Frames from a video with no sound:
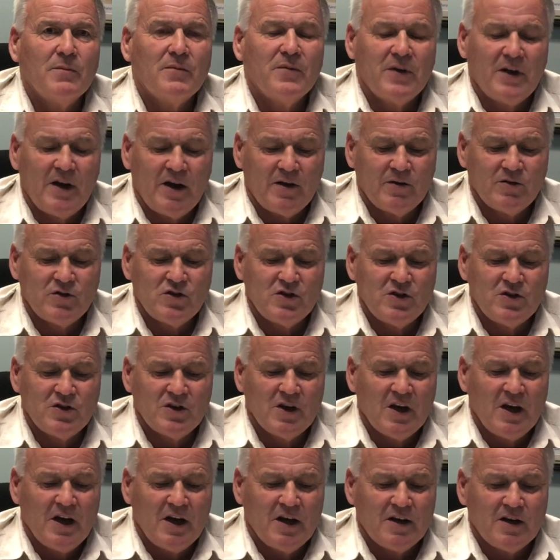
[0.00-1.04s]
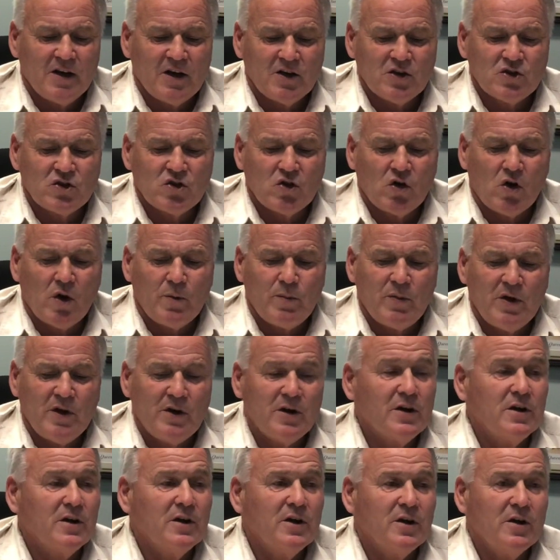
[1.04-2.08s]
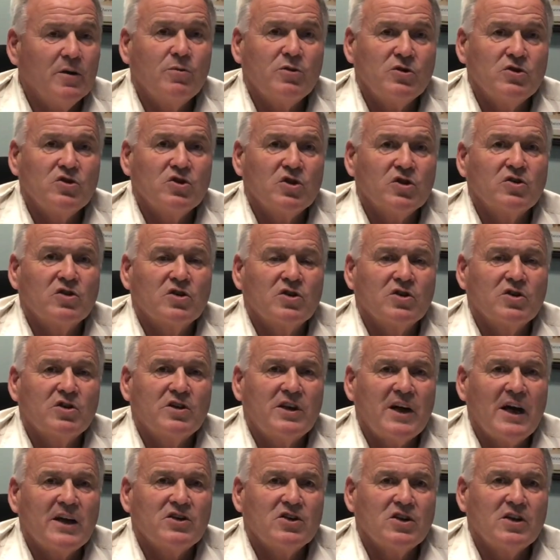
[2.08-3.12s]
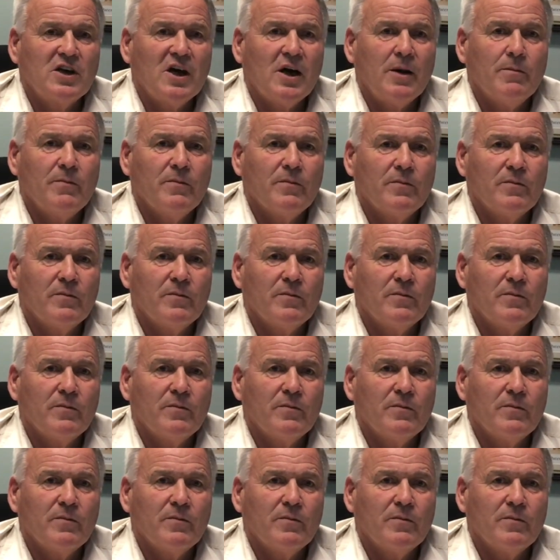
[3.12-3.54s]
Now she's done a Skype in, and it was just catching up,